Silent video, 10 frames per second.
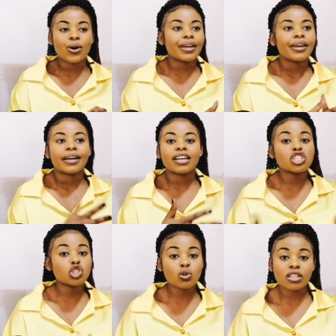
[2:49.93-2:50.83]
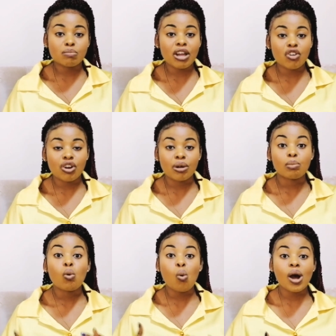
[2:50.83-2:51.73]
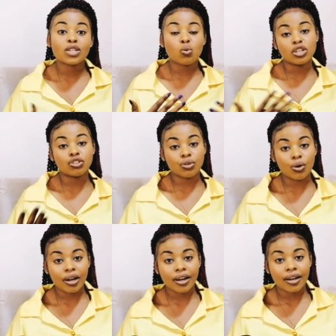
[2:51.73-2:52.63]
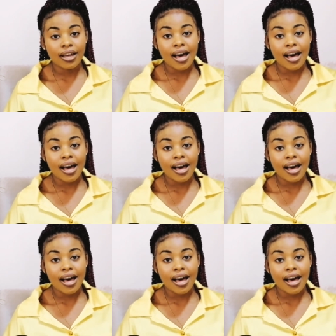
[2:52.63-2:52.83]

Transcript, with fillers: okay, getting towards my dream. What went wrong?